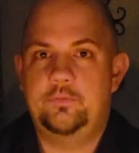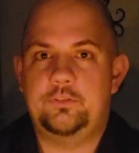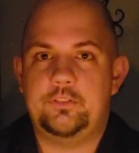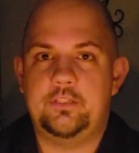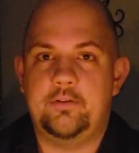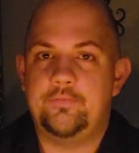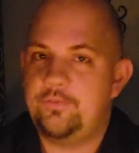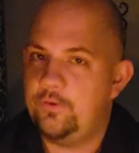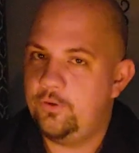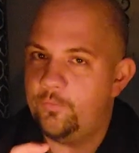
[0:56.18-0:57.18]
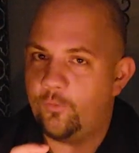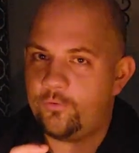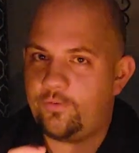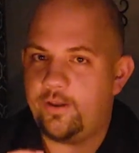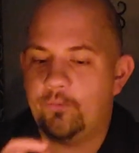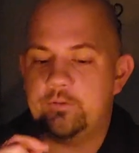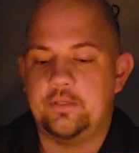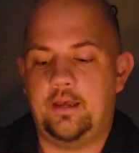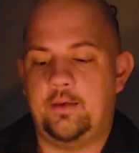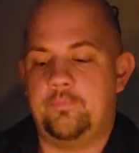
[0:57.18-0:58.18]
Just need a few more
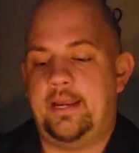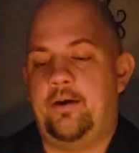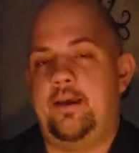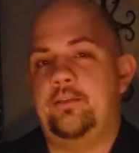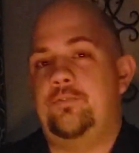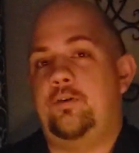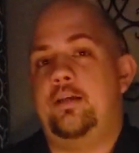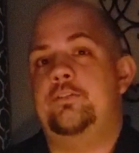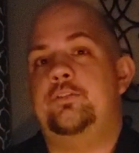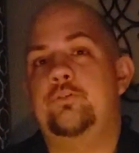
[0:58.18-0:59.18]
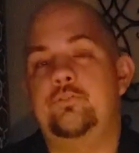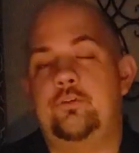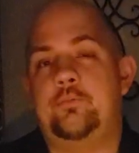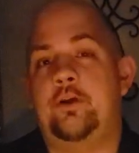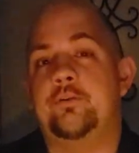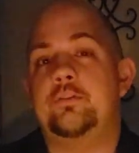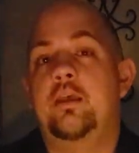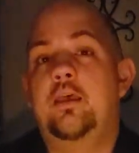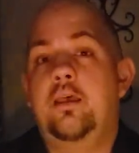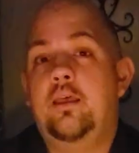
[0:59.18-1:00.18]
followers. Now, as far as YouTube goes,
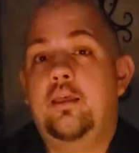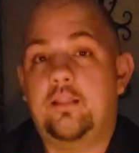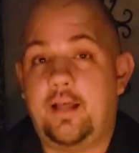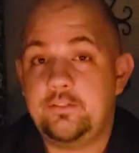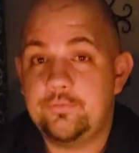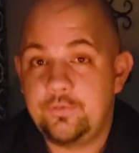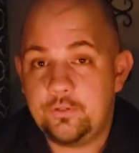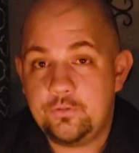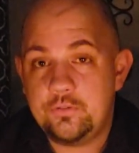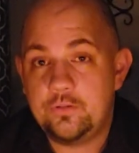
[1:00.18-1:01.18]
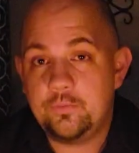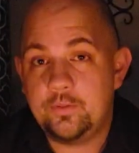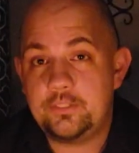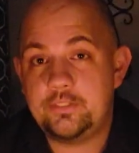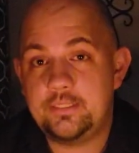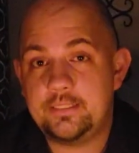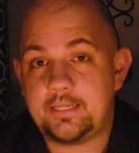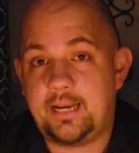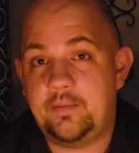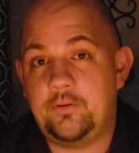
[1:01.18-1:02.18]
lots of views, which is
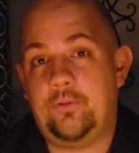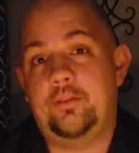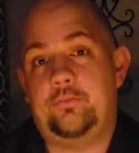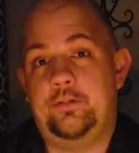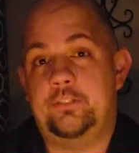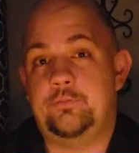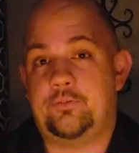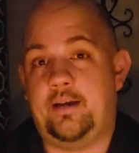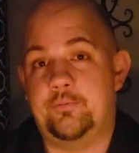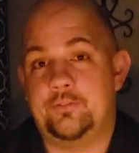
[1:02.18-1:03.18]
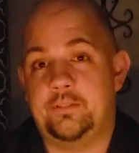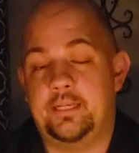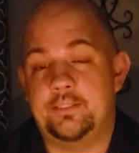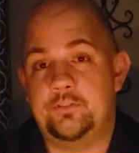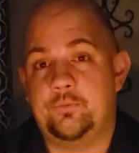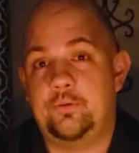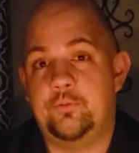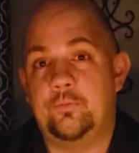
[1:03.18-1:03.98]
exciting, but only 3 subscribers again. So we would